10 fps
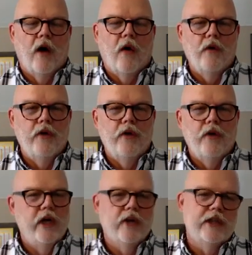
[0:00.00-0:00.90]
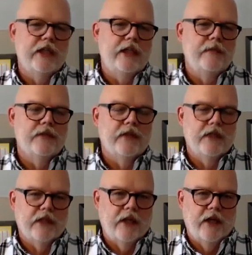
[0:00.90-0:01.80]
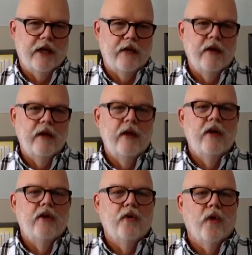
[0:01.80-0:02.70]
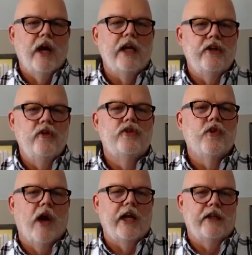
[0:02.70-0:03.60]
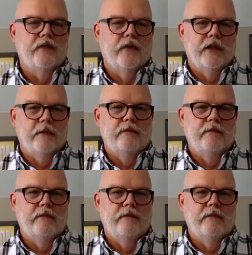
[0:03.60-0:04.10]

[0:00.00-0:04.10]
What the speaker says: new here teams, things like that, creating new trainings for them.